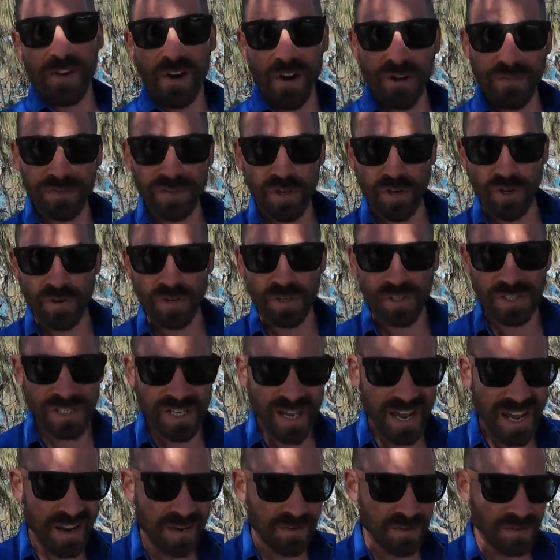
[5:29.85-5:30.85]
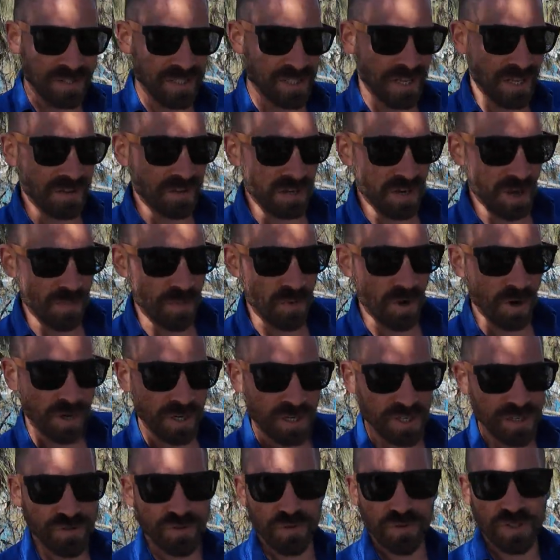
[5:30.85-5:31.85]
I've turned it down, something I'm not
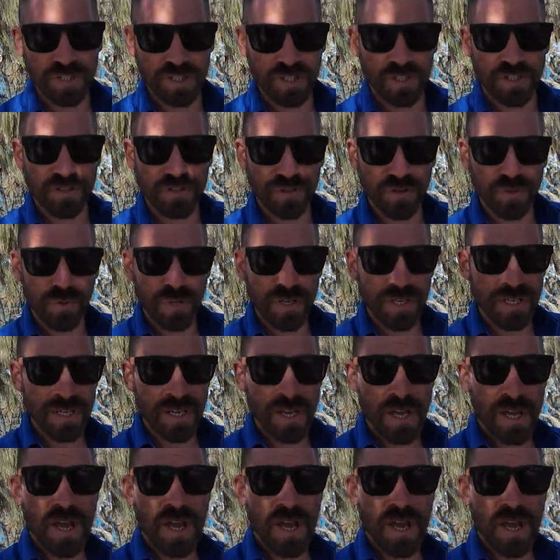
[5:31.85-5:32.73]
interested in doing.